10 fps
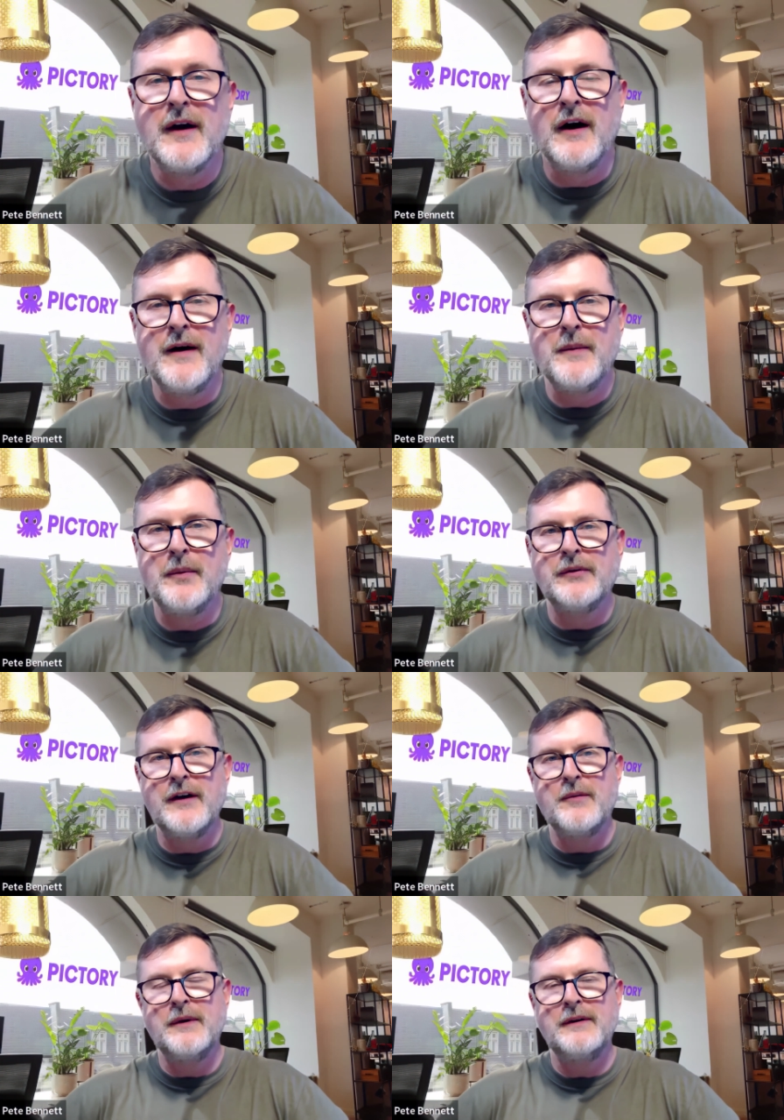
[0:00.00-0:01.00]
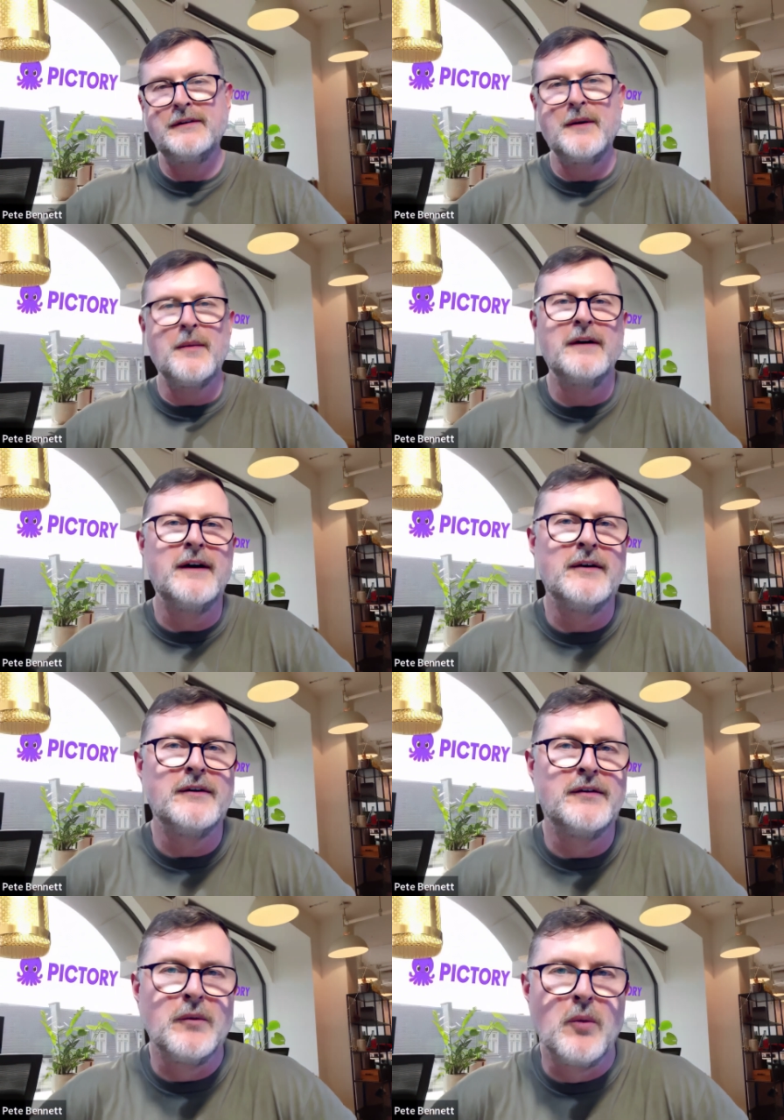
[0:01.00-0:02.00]
Are you able to give me some idea
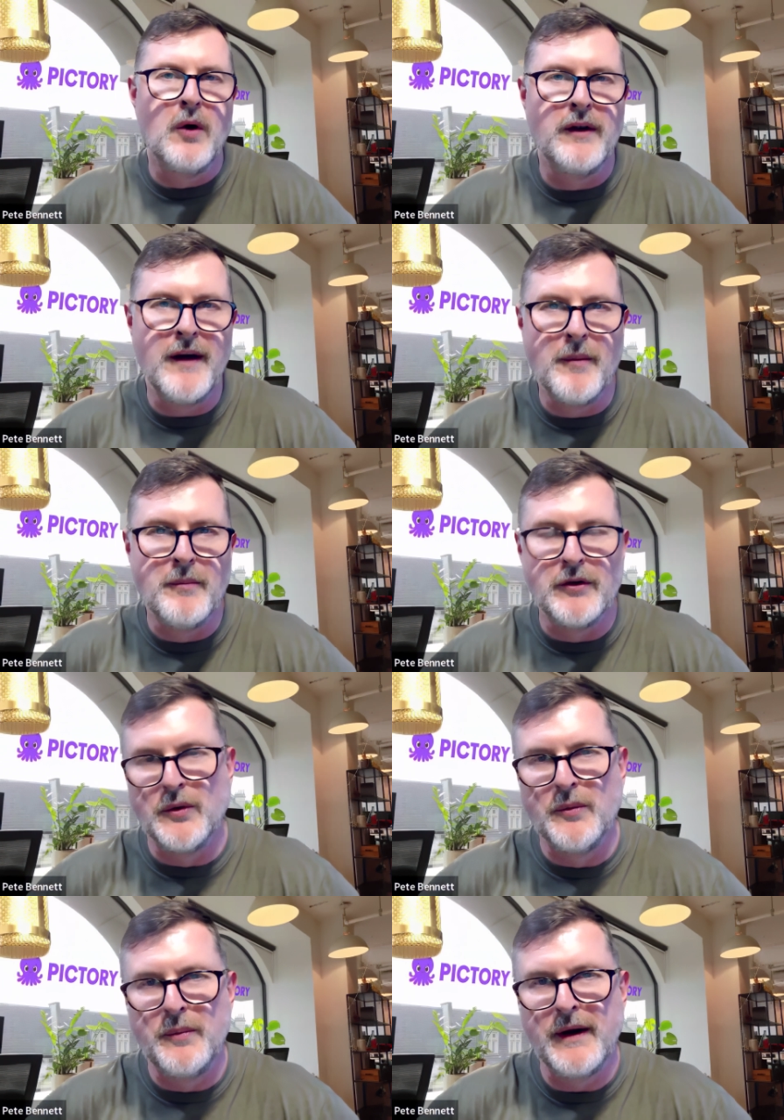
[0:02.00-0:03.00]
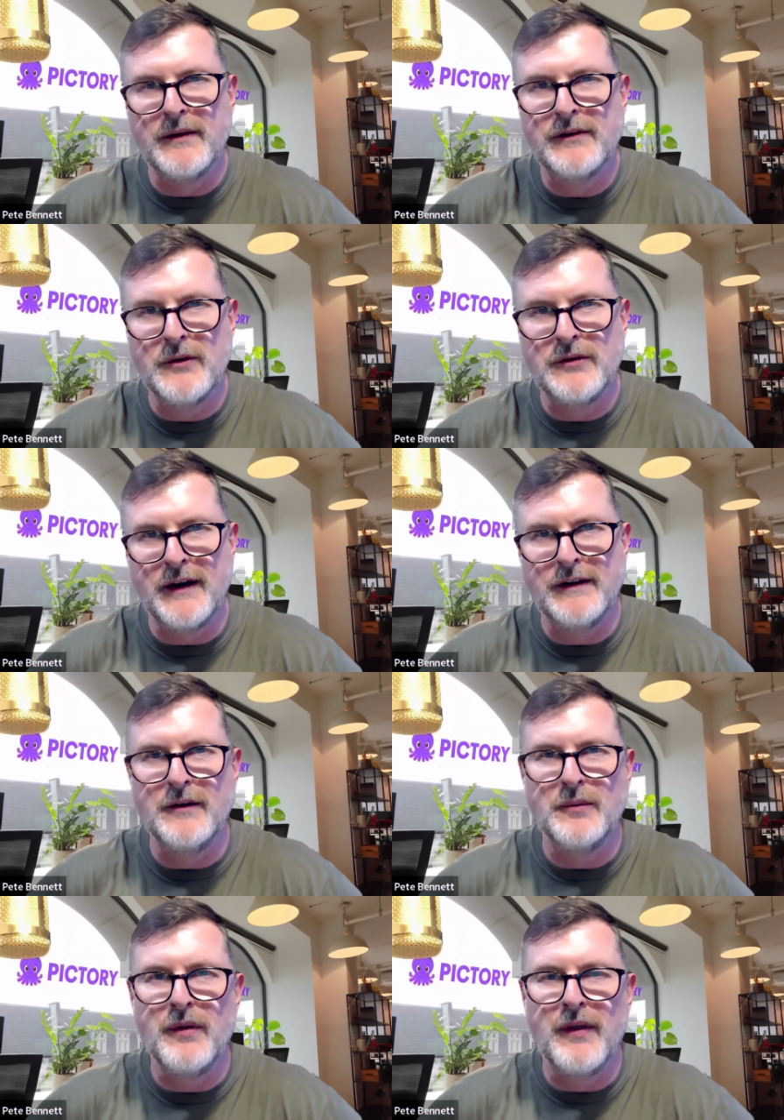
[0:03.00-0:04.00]
of what the numbers would be
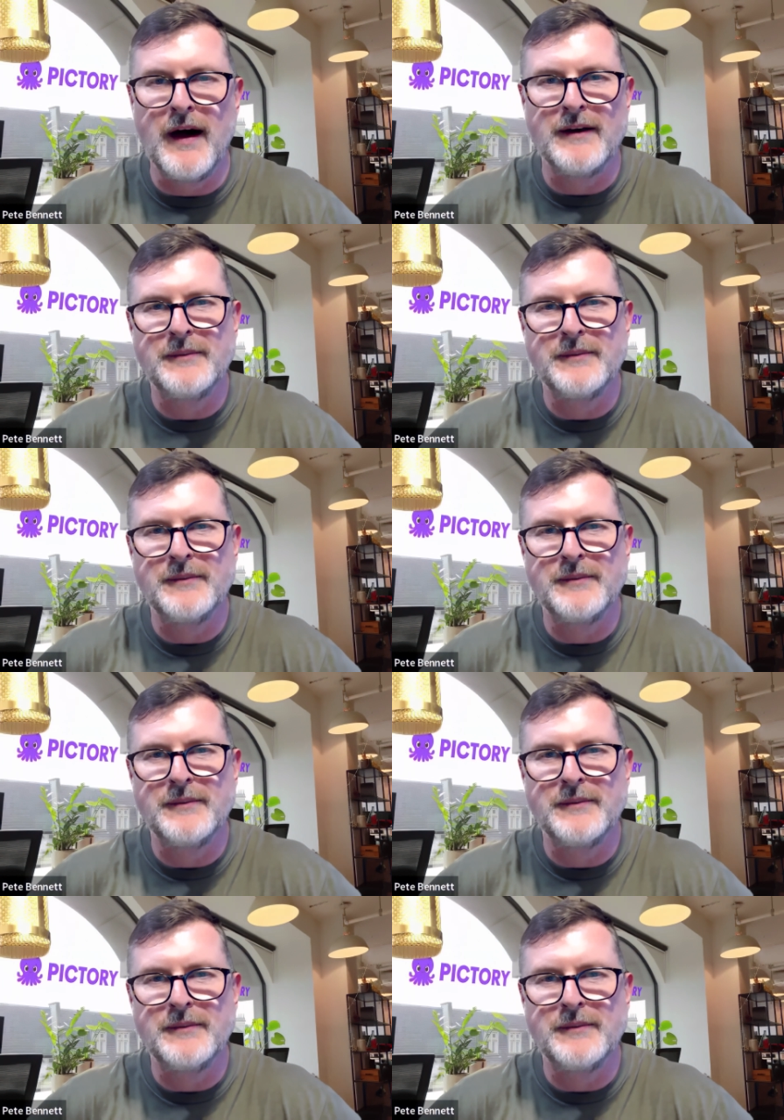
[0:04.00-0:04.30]
associated with that?